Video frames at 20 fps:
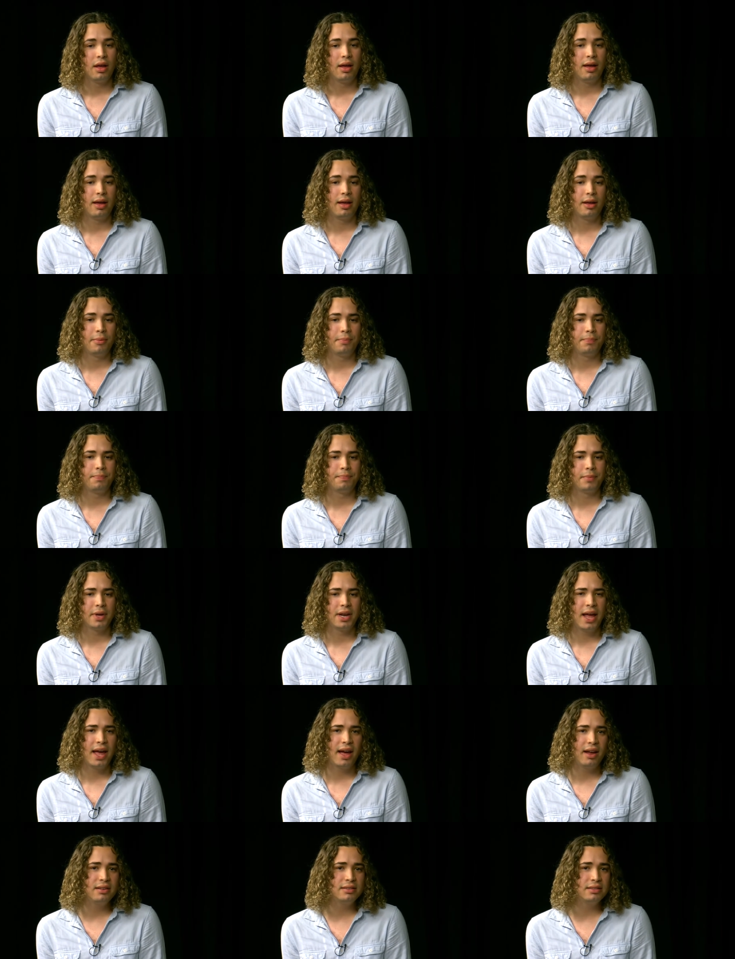Um, but
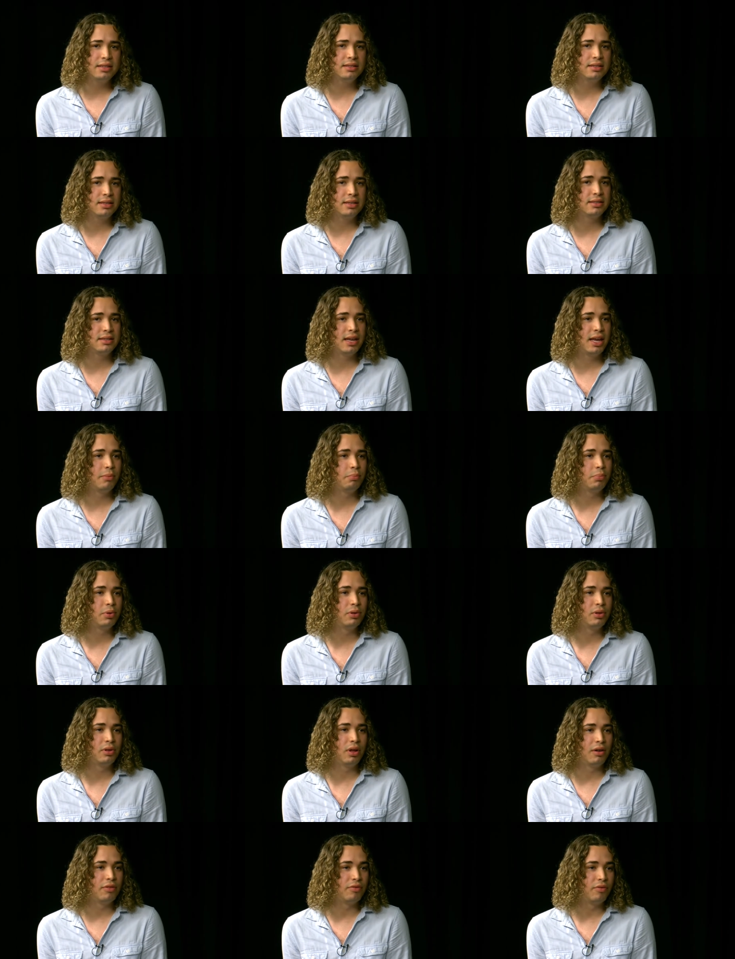how does this
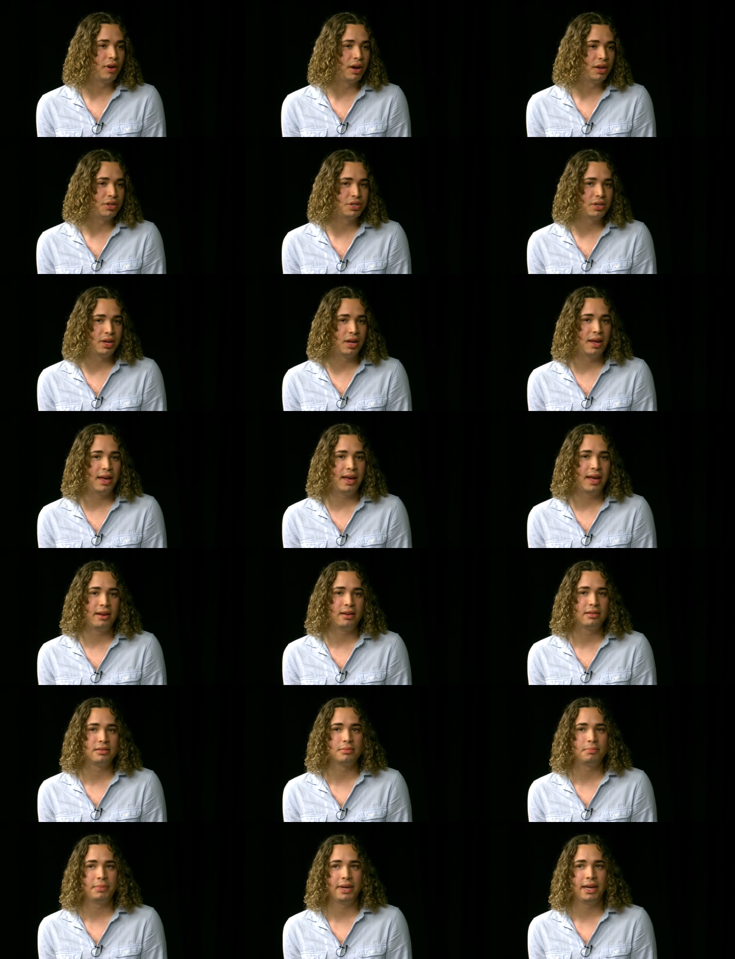example of Russia and
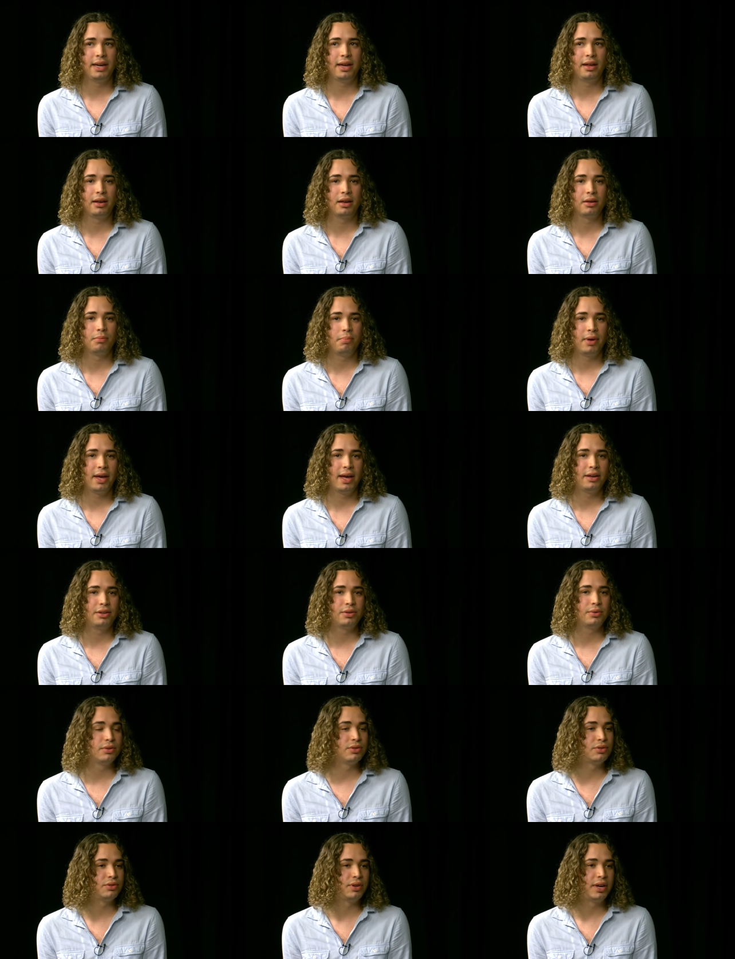its media compare to
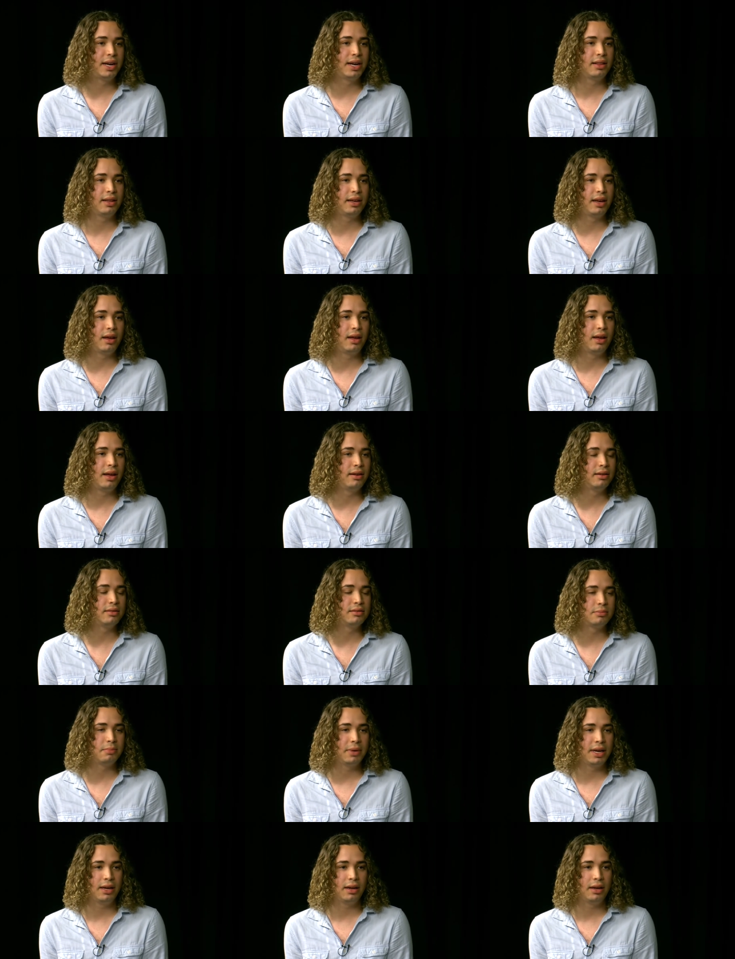Australia and
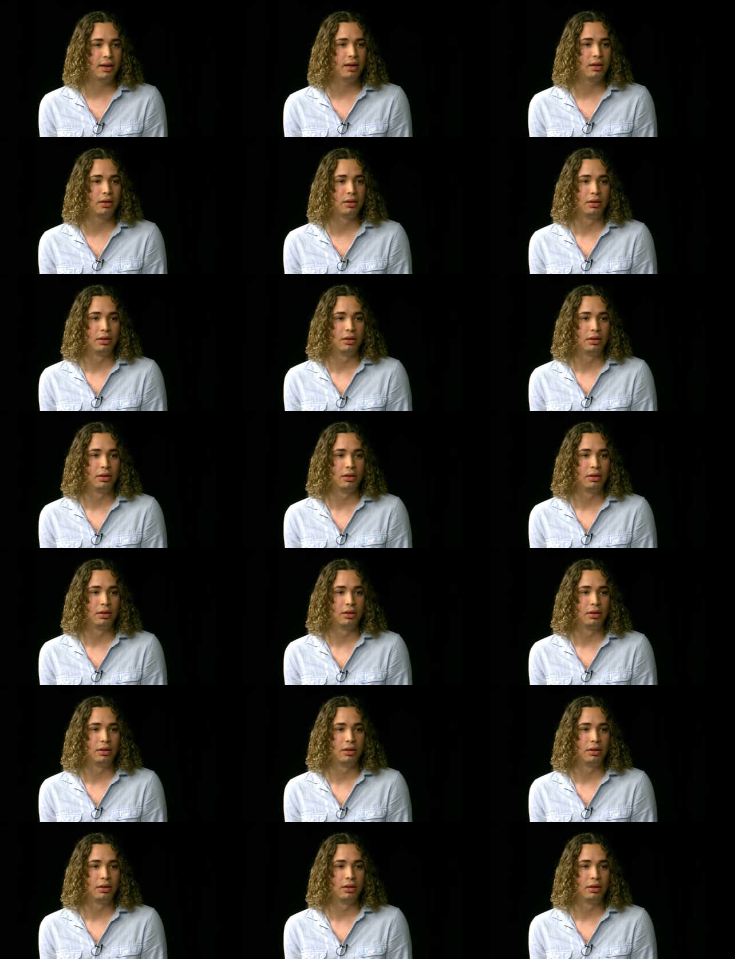its media?